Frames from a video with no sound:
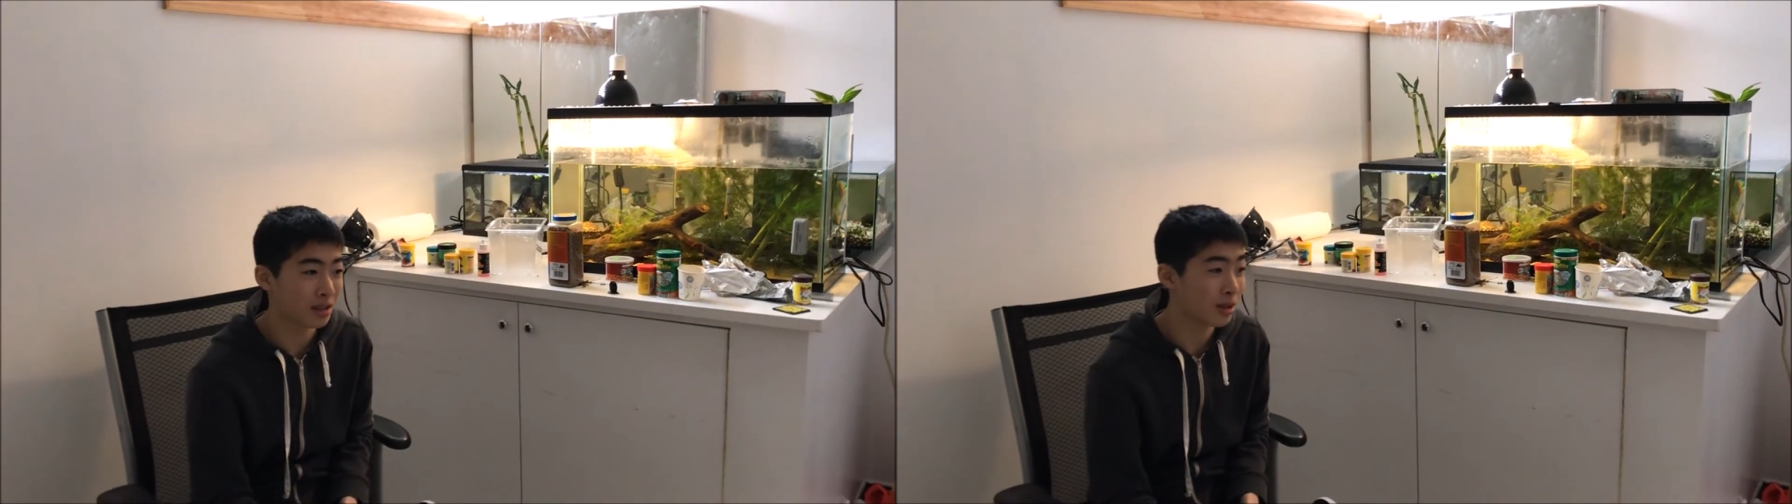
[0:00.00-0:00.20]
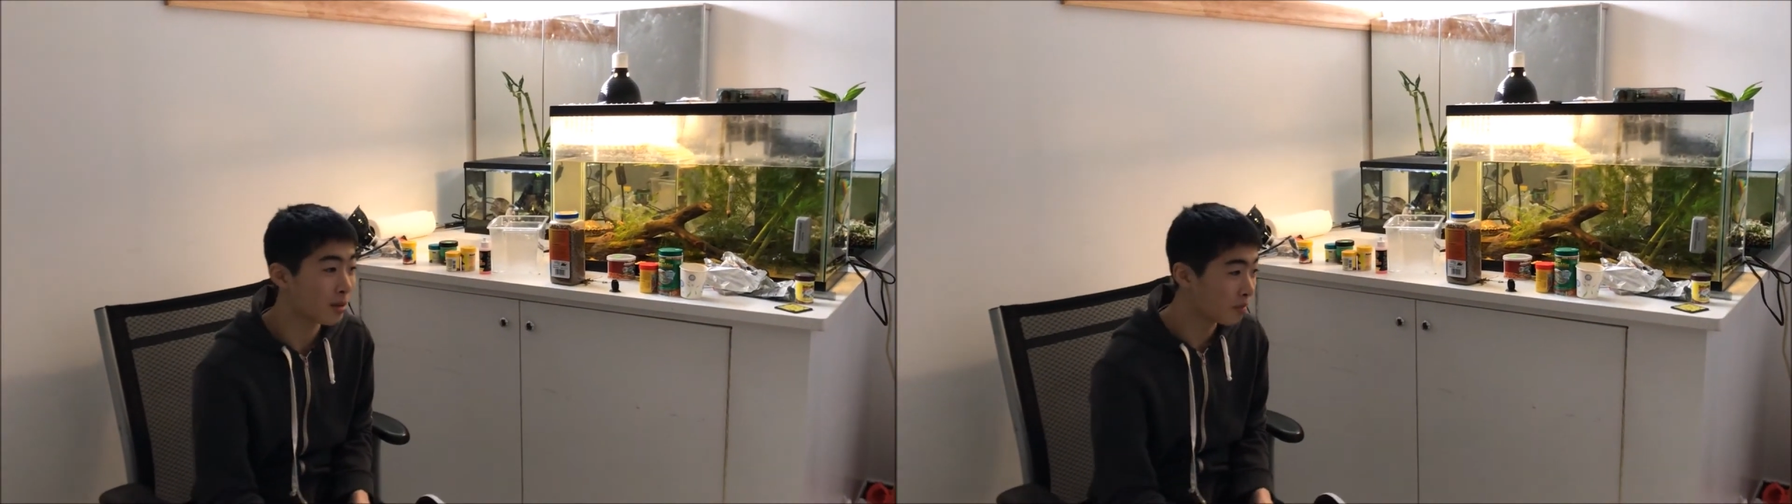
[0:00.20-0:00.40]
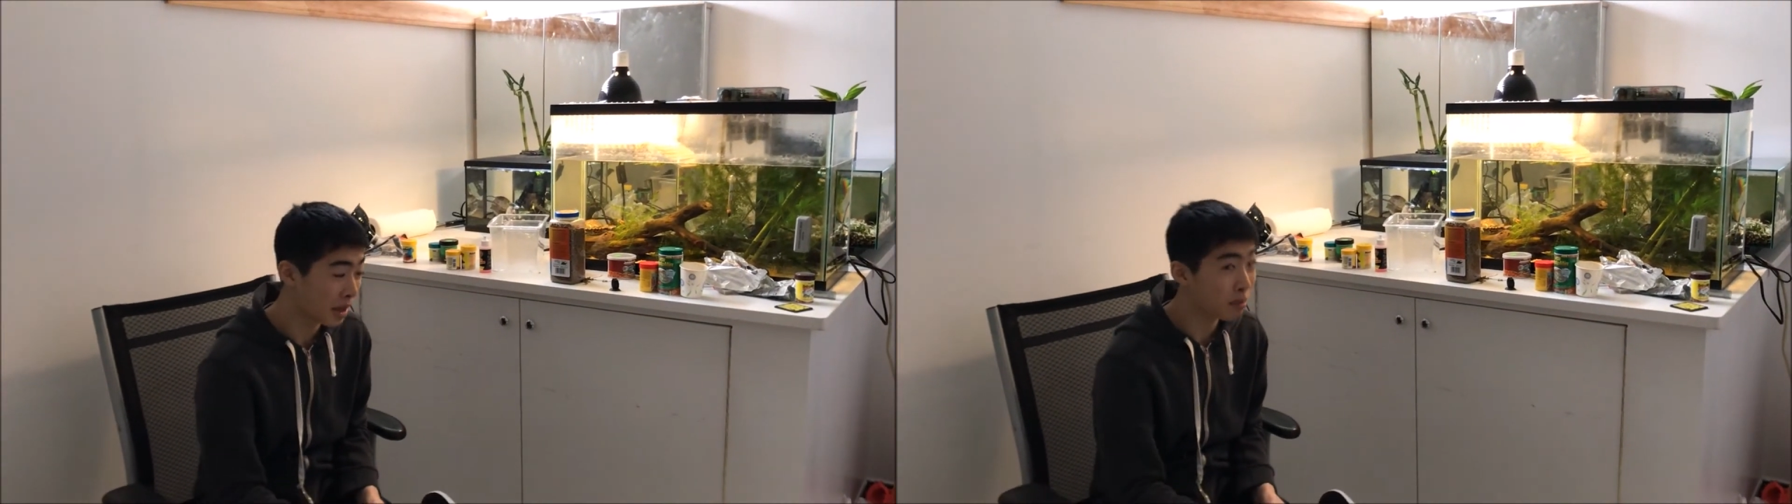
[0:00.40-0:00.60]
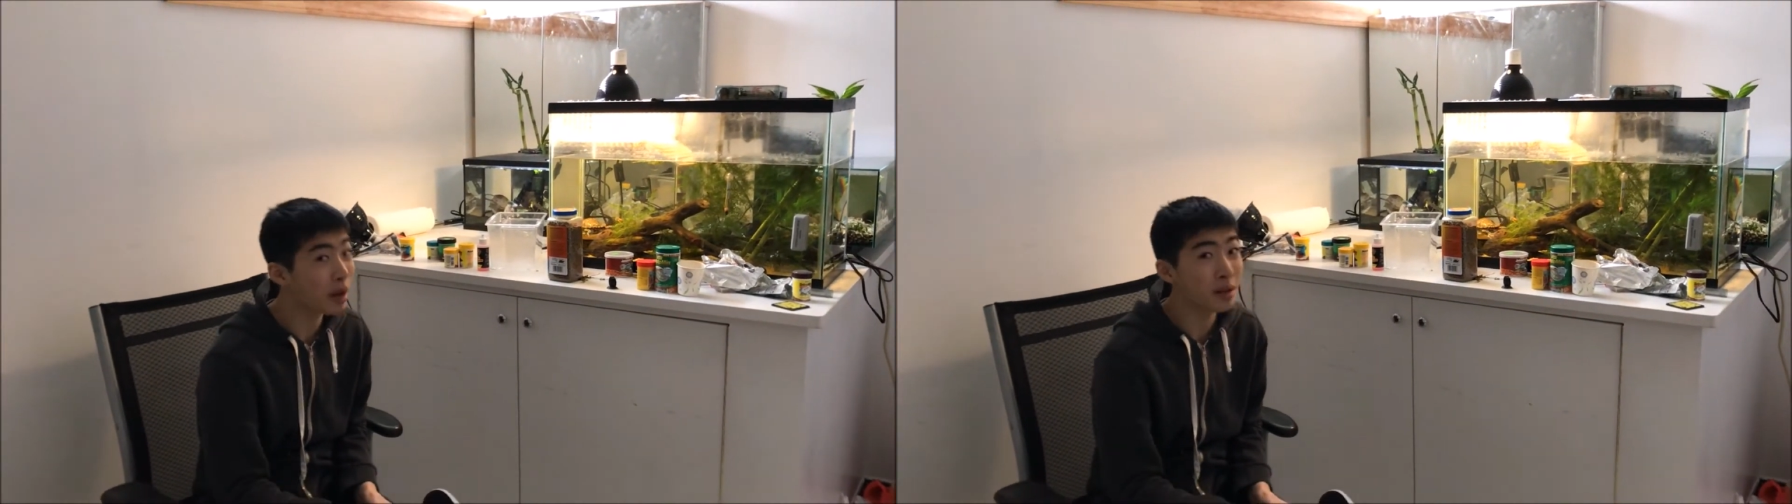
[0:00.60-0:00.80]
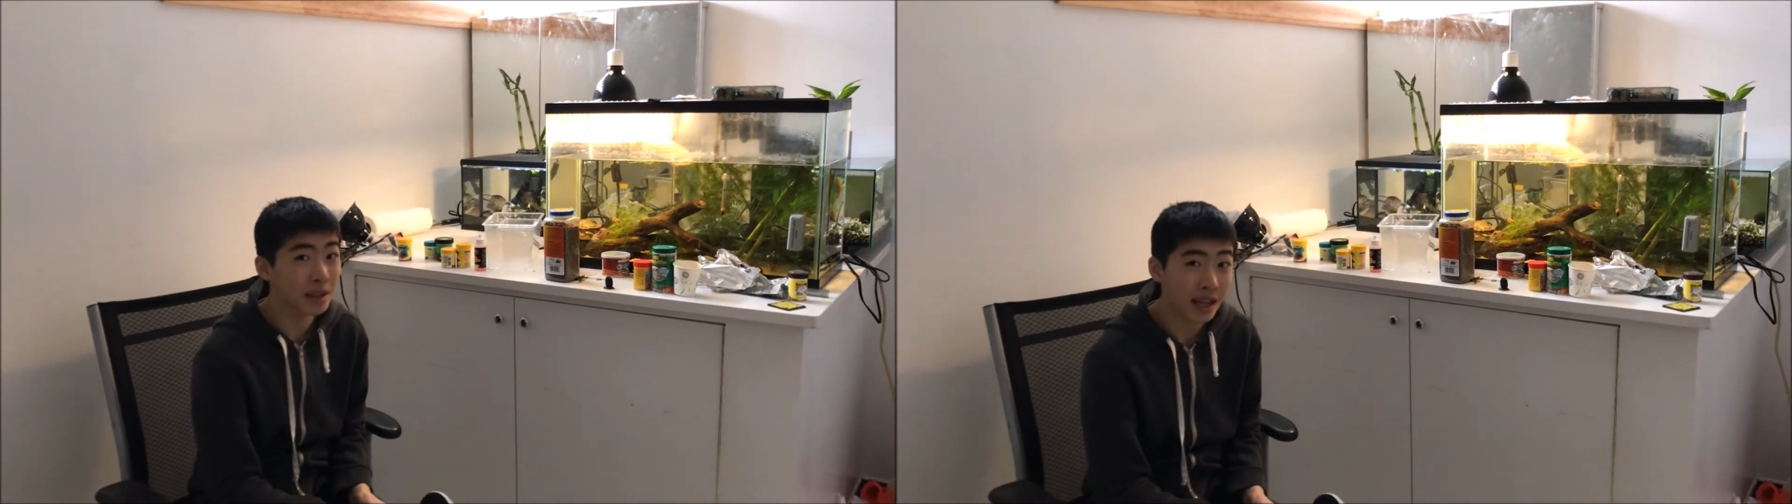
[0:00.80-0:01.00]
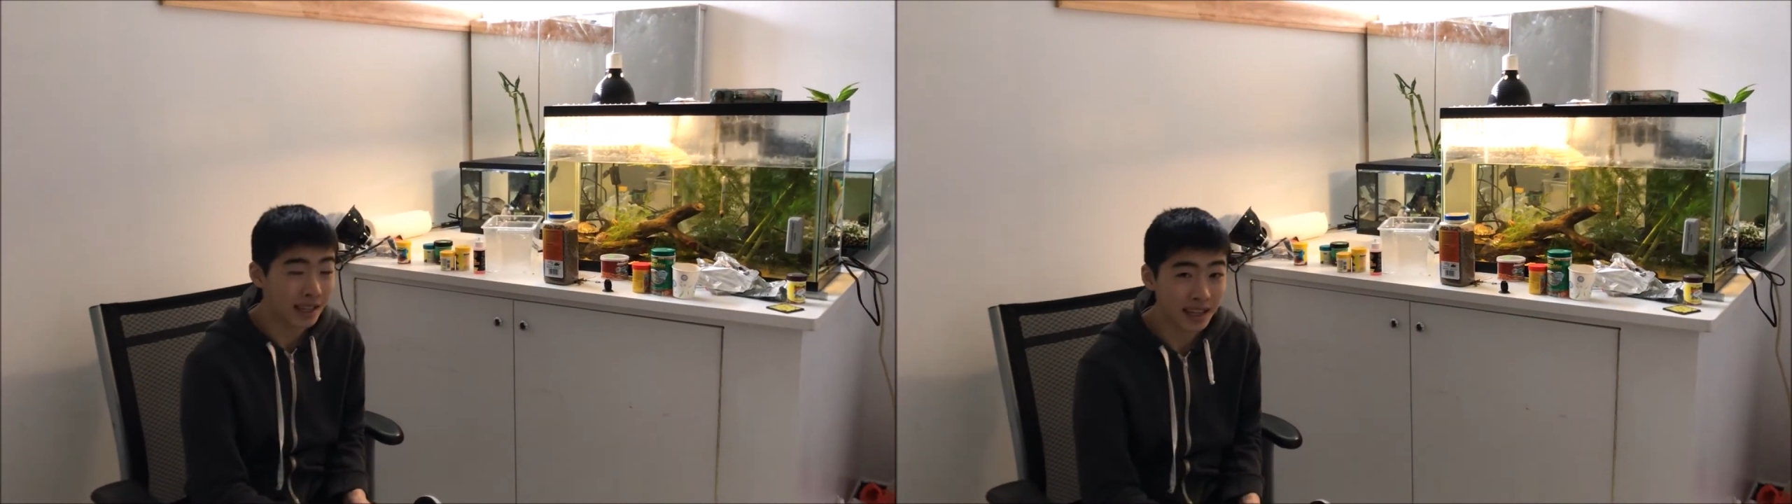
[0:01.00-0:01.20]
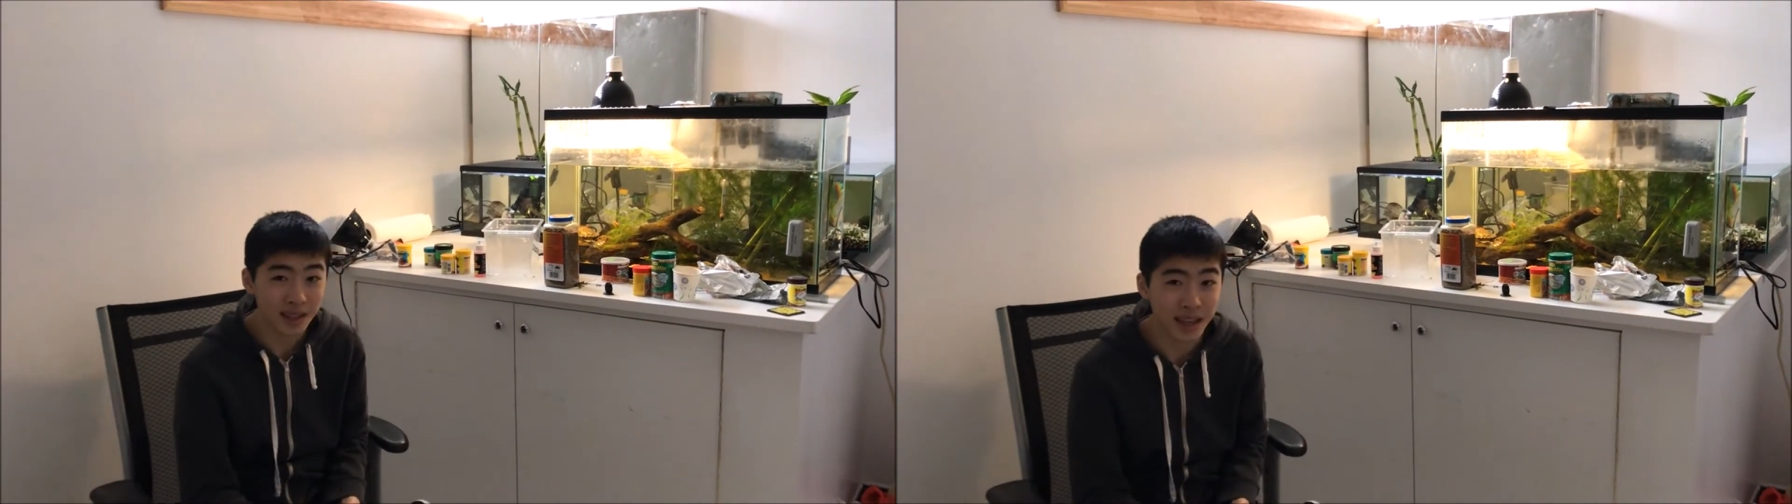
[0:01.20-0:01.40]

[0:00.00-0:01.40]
So I'm probably not getting